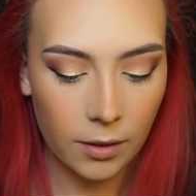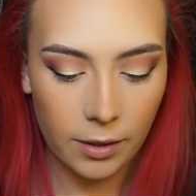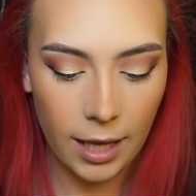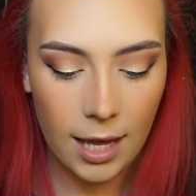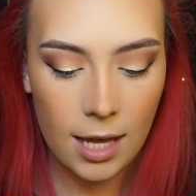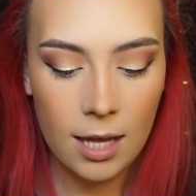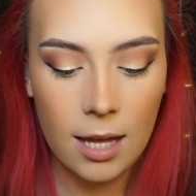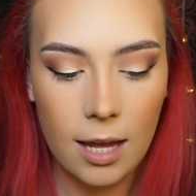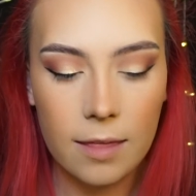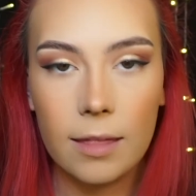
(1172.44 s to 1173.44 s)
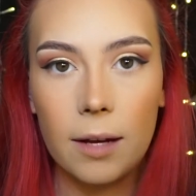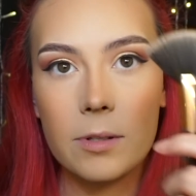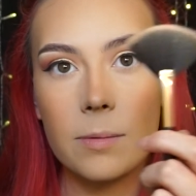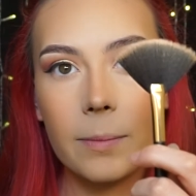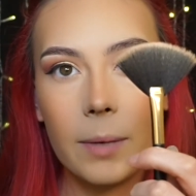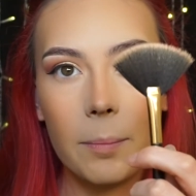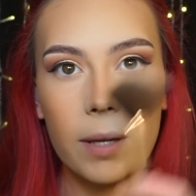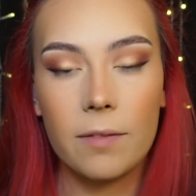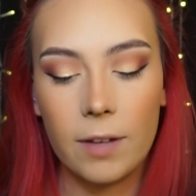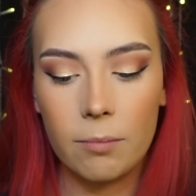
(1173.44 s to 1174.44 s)
Okay, and that was with my
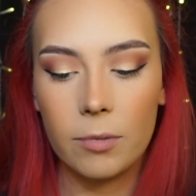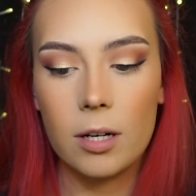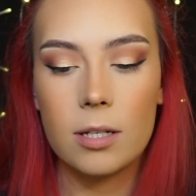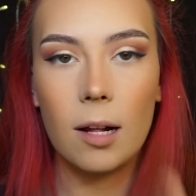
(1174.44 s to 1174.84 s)
big fan brush.